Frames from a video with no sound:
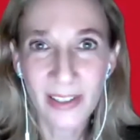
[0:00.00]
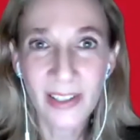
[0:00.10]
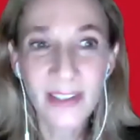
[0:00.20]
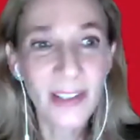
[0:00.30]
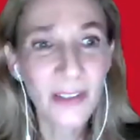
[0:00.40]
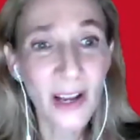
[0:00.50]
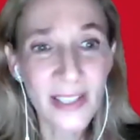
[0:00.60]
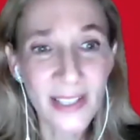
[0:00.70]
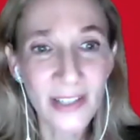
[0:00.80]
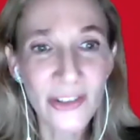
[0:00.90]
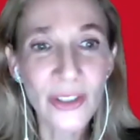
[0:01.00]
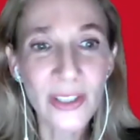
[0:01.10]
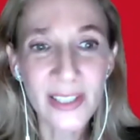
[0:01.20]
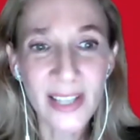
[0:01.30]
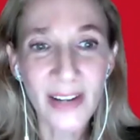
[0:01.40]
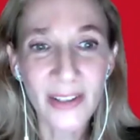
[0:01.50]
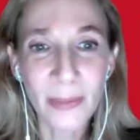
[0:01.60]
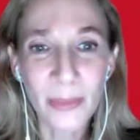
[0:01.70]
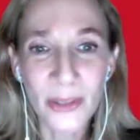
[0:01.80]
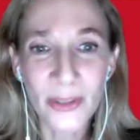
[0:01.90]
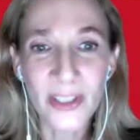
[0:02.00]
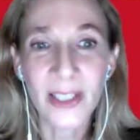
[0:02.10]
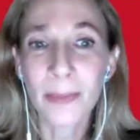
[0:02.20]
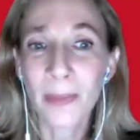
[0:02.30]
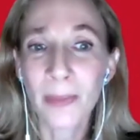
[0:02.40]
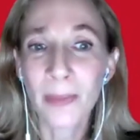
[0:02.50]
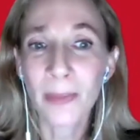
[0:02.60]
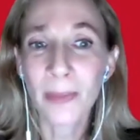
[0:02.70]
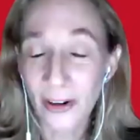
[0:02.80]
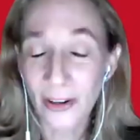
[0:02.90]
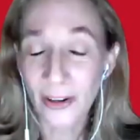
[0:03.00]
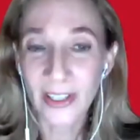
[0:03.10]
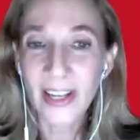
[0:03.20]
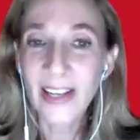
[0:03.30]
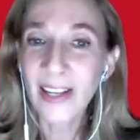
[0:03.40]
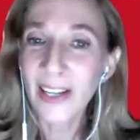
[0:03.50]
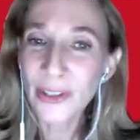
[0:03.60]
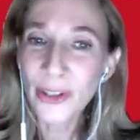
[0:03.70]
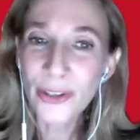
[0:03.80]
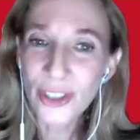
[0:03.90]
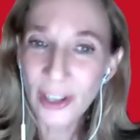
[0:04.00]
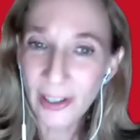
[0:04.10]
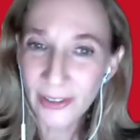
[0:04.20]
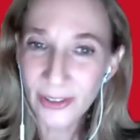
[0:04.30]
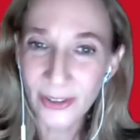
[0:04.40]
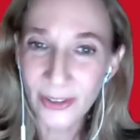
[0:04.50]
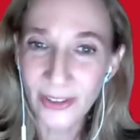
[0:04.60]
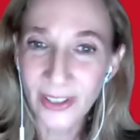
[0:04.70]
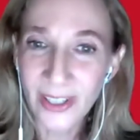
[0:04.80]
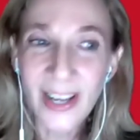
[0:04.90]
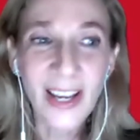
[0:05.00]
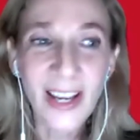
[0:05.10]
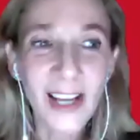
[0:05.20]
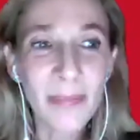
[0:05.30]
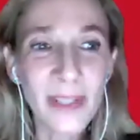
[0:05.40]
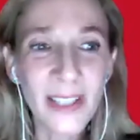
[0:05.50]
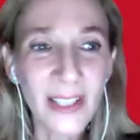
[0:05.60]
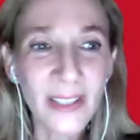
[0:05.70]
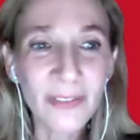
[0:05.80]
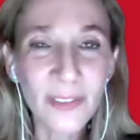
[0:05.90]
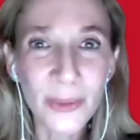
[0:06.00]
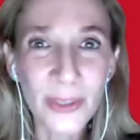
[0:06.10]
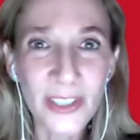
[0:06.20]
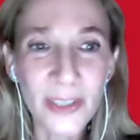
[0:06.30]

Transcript: the Los Angeles County Museum of Art, in her childhood and being influenced